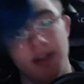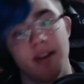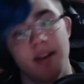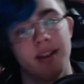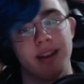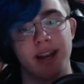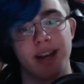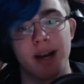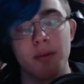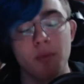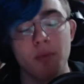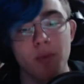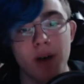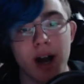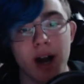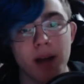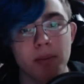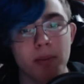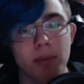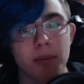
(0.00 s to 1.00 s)
Like
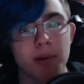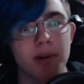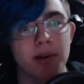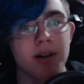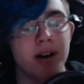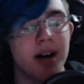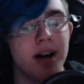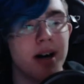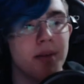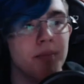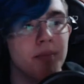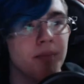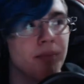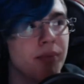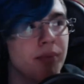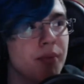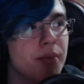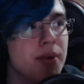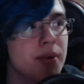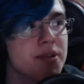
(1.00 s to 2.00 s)
I remember when
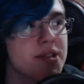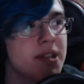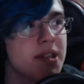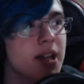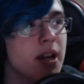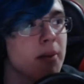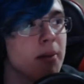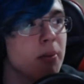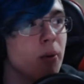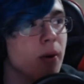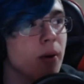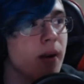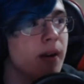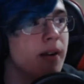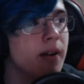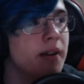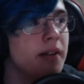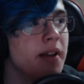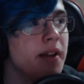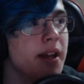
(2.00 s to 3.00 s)
I was in the airport
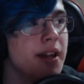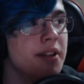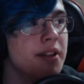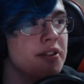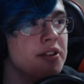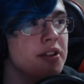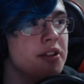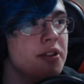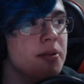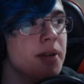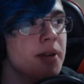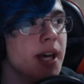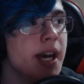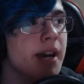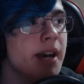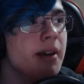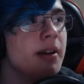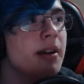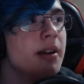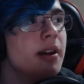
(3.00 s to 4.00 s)
heading to the UK,
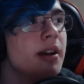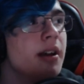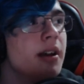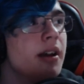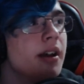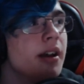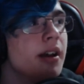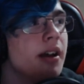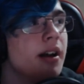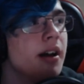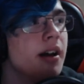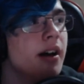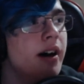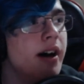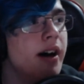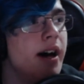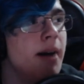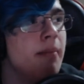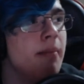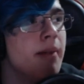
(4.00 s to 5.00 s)

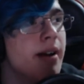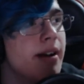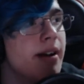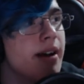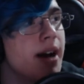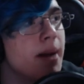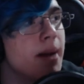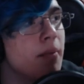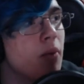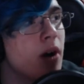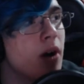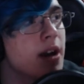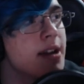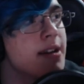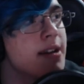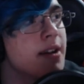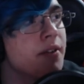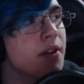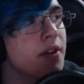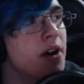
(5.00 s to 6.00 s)
I'm walking
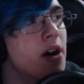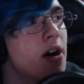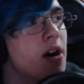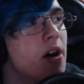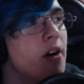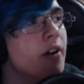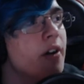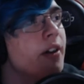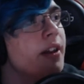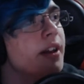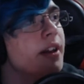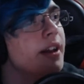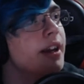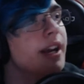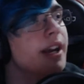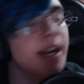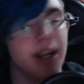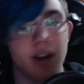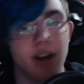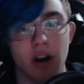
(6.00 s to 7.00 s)
down the hall
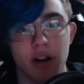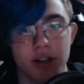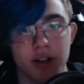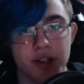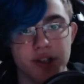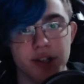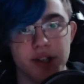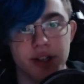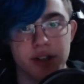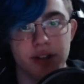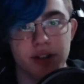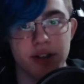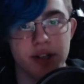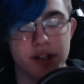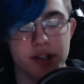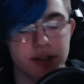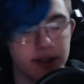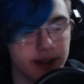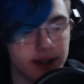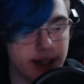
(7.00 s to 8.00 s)
and all of a sudden
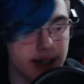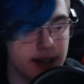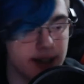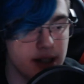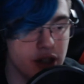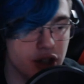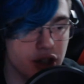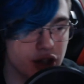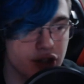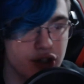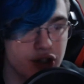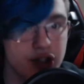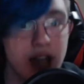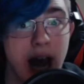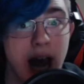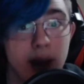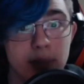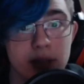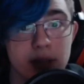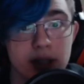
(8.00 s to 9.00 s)
this lady just
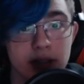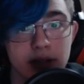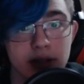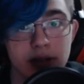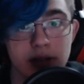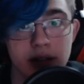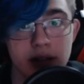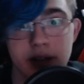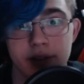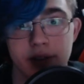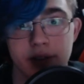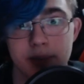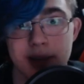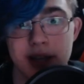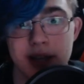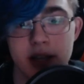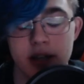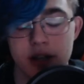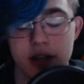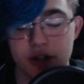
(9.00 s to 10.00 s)
stopped in front of me.
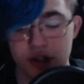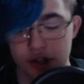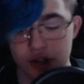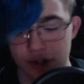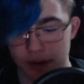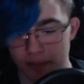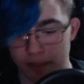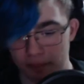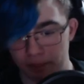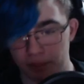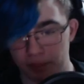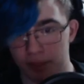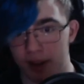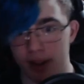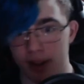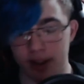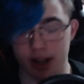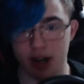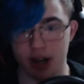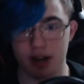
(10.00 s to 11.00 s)
Just
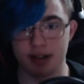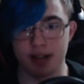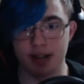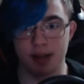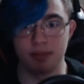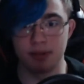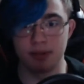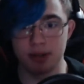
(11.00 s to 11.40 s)
like on a dime.